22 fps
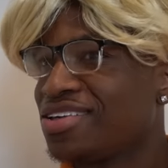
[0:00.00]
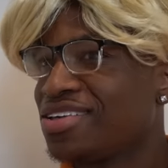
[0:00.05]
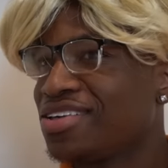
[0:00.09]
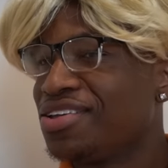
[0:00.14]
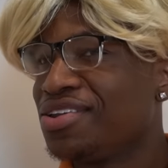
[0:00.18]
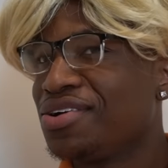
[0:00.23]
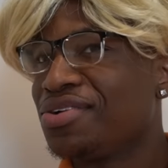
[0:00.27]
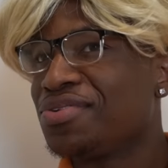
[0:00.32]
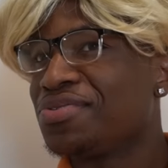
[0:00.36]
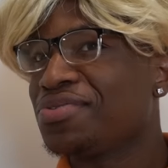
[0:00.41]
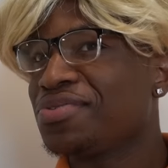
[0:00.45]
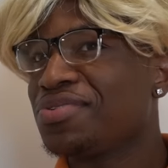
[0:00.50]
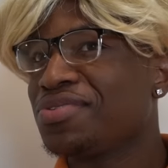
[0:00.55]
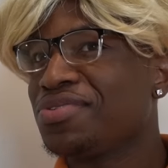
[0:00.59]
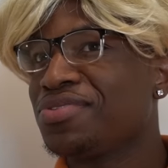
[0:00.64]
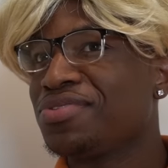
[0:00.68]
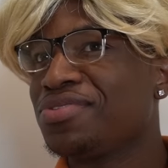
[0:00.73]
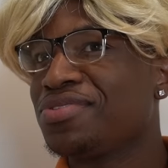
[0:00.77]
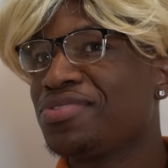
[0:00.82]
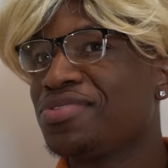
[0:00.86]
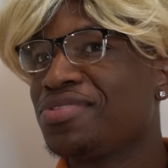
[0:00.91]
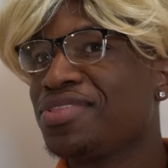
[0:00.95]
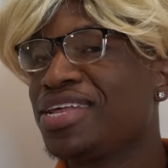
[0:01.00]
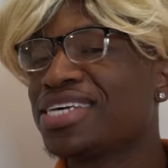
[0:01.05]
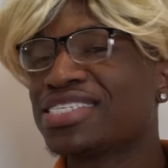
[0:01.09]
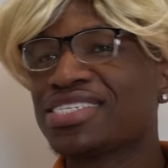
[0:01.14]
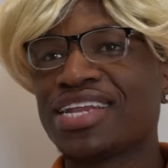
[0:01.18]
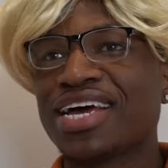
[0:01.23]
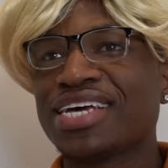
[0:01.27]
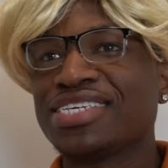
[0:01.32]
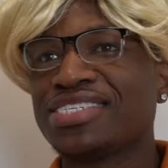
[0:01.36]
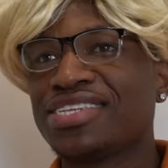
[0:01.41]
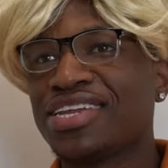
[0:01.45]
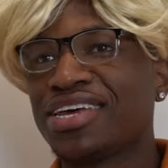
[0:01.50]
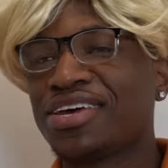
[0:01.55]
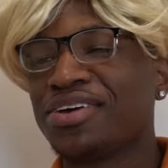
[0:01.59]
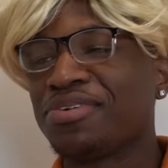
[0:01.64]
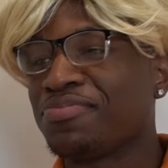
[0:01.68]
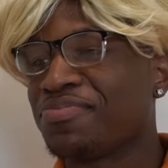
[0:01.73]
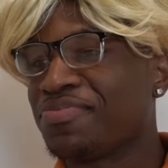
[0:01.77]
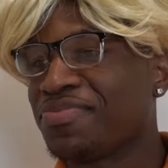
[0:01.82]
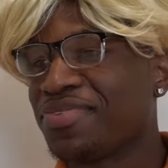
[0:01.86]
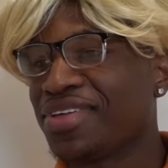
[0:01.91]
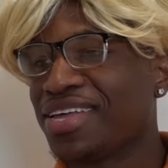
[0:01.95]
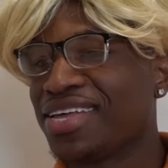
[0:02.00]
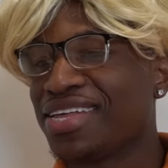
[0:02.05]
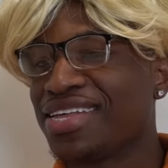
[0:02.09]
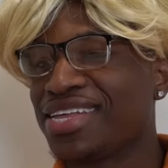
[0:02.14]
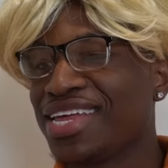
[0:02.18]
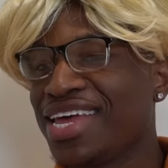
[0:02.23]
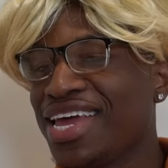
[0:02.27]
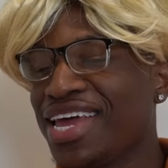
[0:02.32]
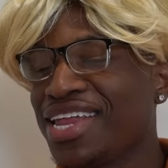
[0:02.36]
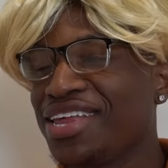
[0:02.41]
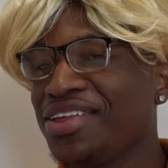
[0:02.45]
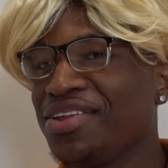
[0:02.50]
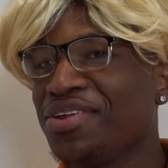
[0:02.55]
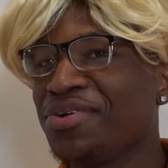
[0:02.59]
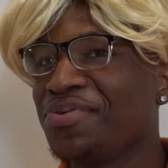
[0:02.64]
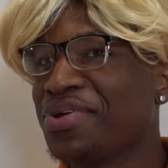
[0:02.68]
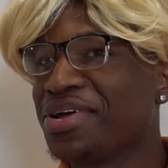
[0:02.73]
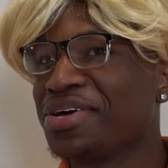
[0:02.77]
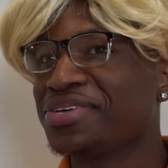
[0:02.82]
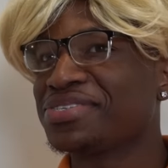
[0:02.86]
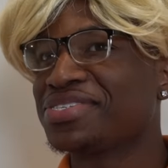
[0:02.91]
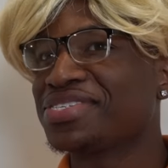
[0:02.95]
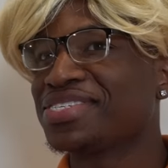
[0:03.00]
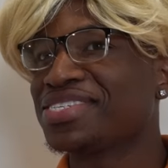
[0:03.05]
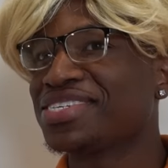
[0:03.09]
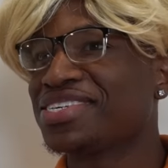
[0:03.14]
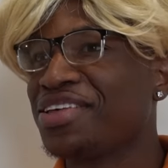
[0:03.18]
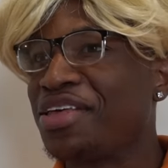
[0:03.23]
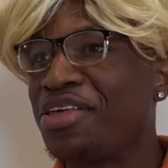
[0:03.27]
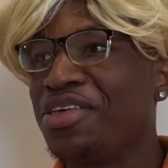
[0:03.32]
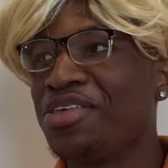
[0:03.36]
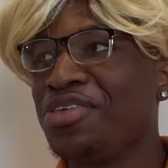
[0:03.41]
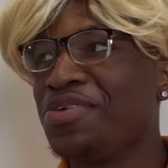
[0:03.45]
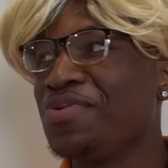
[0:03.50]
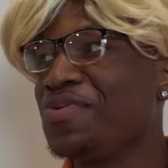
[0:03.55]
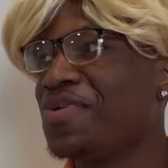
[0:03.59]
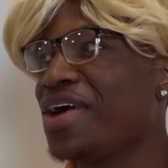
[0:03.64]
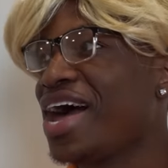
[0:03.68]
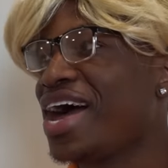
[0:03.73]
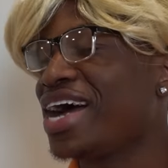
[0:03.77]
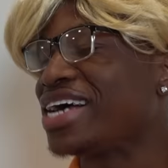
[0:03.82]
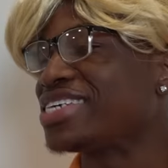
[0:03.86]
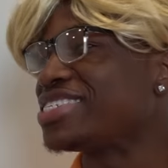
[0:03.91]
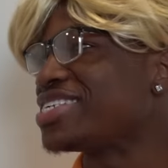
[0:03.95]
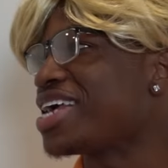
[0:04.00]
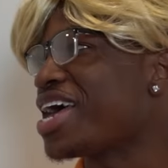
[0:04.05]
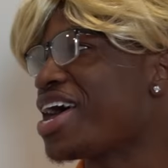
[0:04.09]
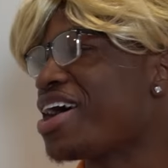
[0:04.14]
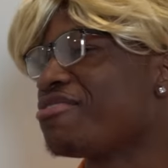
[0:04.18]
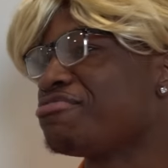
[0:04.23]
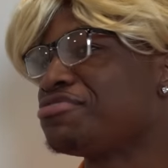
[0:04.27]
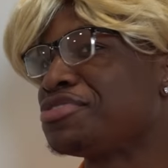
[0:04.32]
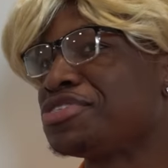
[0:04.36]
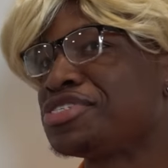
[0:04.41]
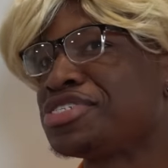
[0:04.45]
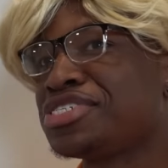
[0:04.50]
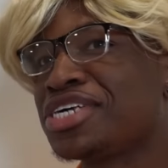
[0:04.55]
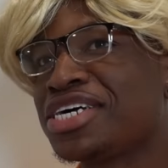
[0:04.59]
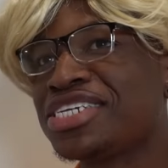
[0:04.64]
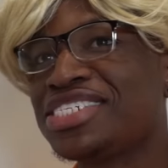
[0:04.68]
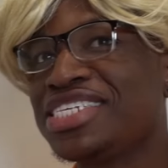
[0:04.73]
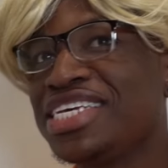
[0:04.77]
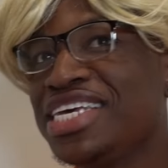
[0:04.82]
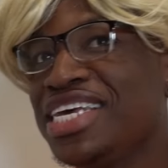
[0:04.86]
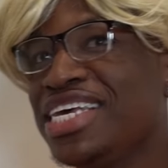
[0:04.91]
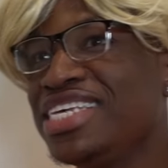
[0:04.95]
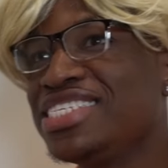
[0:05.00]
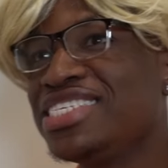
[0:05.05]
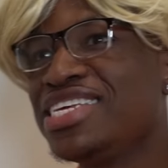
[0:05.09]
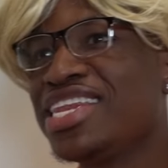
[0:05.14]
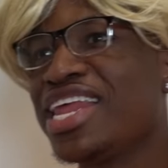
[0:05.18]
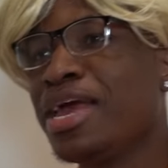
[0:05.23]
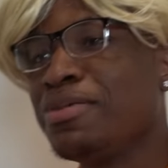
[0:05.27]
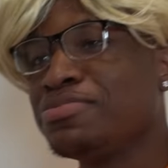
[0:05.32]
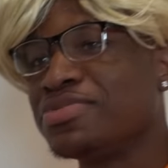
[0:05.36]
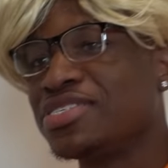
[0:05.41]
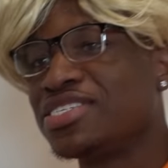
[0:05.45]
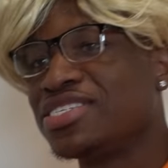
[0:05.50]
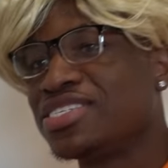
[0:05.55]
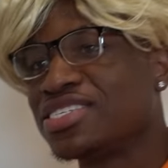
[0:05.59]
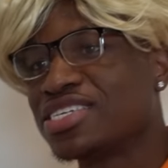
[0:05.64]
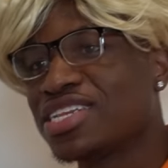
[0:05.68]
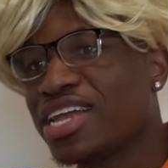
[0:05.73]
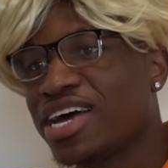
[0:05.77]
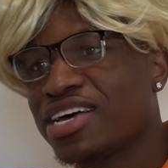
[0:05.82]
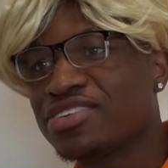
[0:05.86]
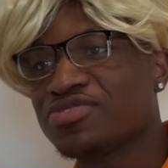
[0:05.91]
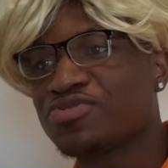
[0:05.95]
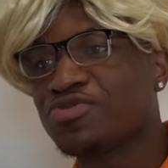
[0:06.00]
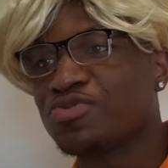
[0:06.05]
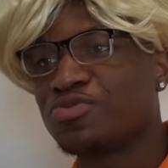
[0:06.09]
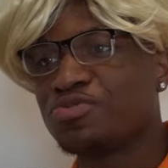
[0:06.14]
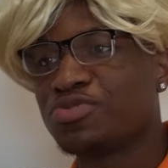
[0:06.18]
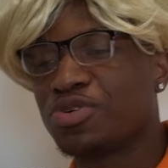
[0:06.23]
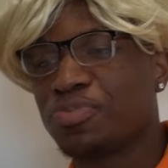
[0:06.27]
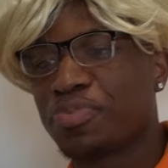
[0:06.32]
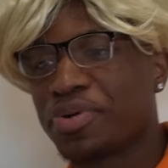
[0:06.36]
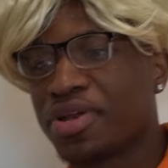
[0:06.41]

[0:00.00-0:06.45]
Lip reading: You know, that's a nice name. And you know what else? You guys have such easy names in this classroom to